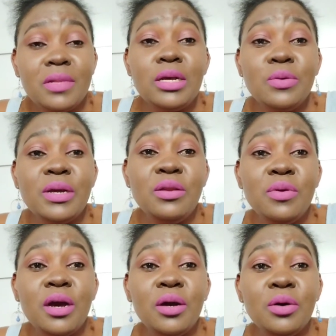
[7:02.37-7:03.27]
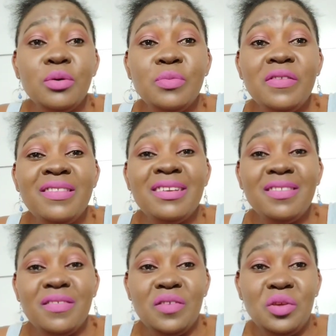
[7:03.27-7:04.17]
when you are almost
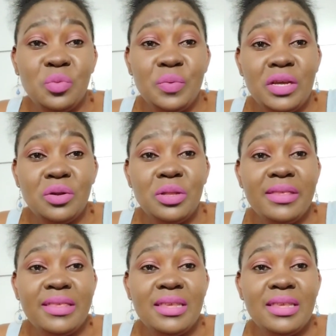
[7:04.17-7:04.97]
receiving your periods,